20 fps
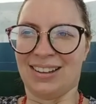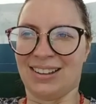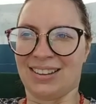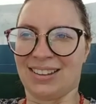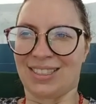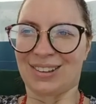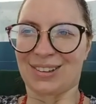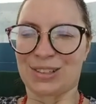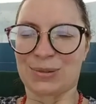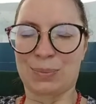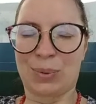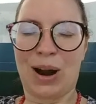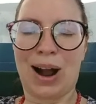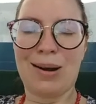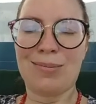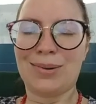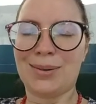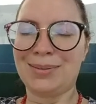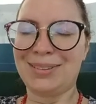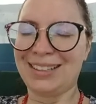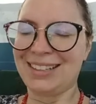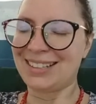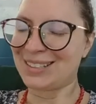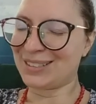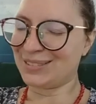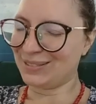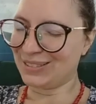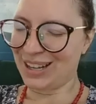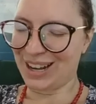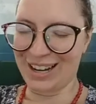There's probably
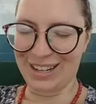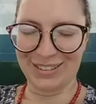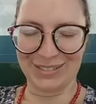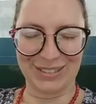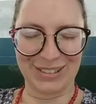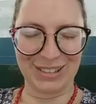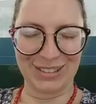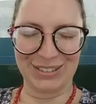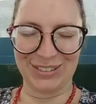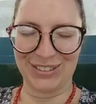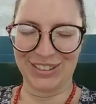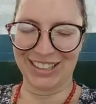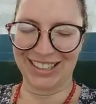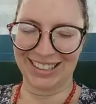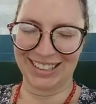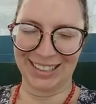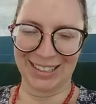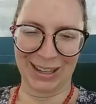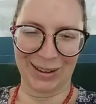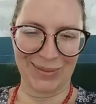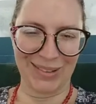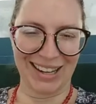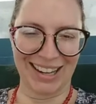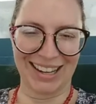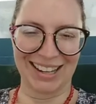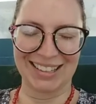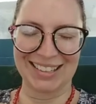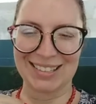some kind of good feeling coming in,